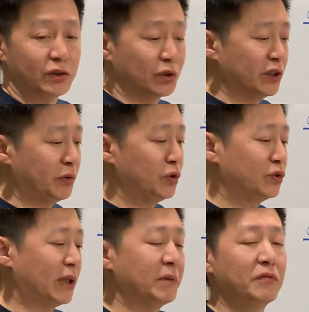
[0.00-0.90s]
So he want to
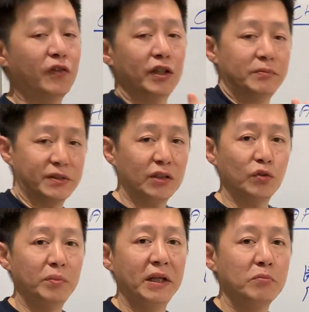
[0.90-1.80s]
do something for himself
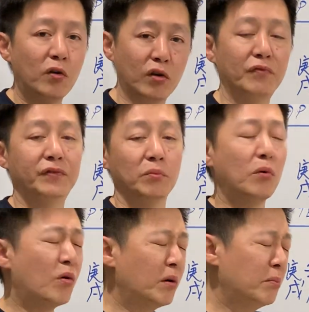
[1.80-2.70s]
to make him
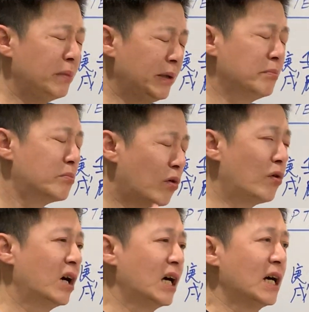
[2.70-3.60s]

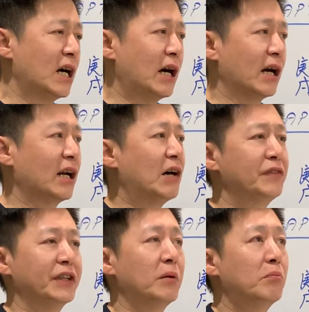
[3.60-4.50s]
more
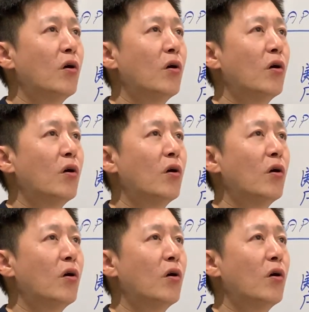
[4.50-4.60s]
comfortable,